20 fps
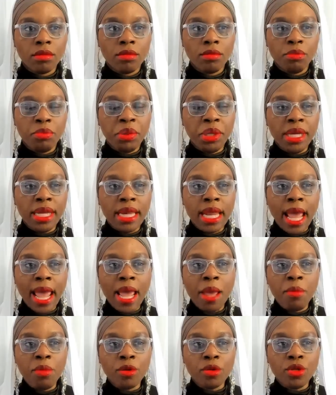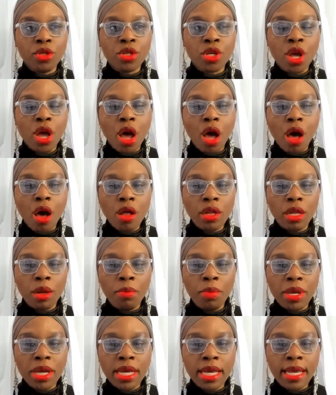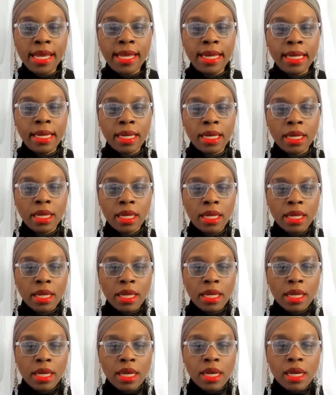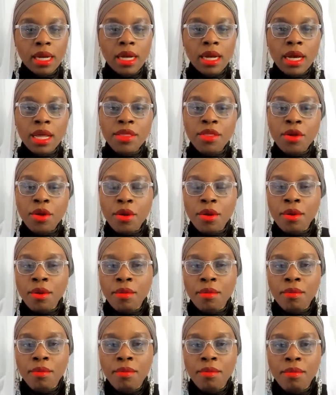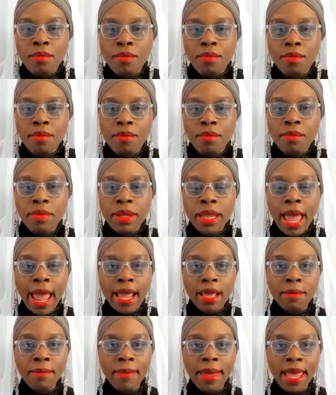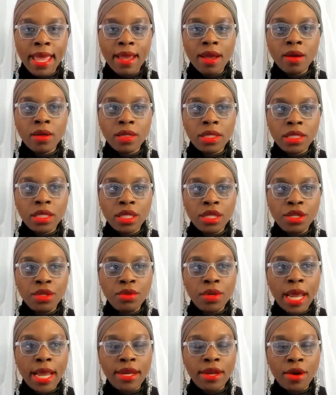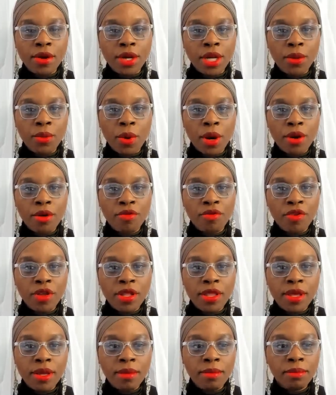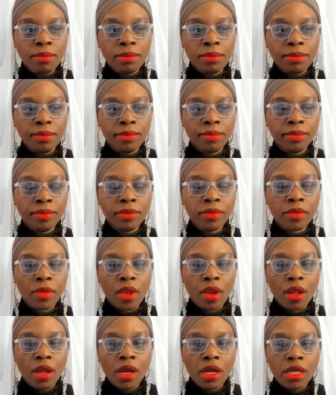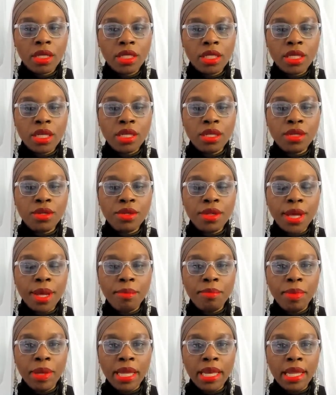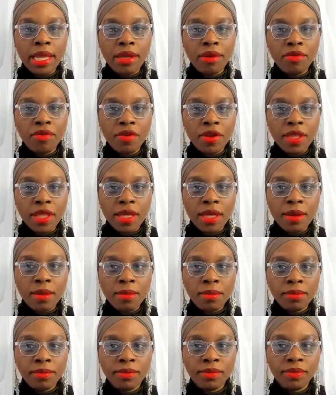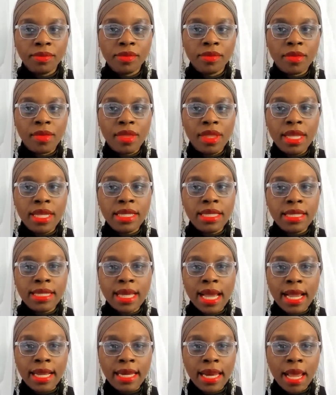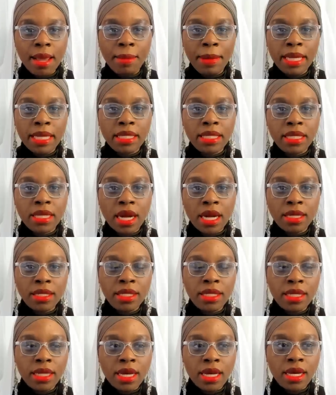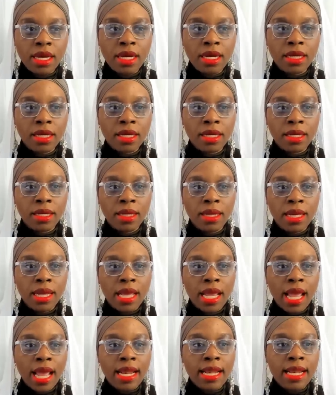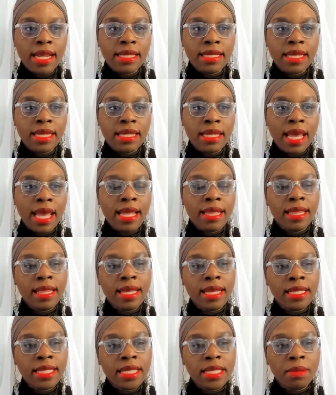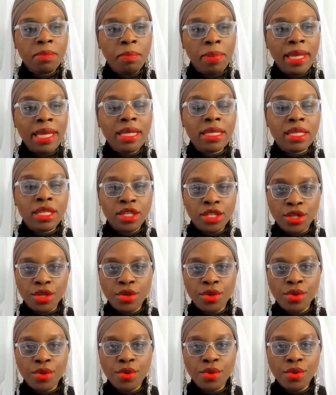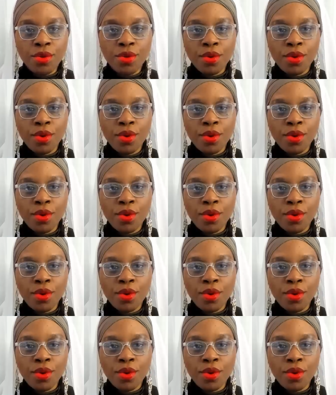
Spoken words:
being able to call upon other black males to do their dirty work for them, to do their bidding for them. This dynamic starts young. And this speaks to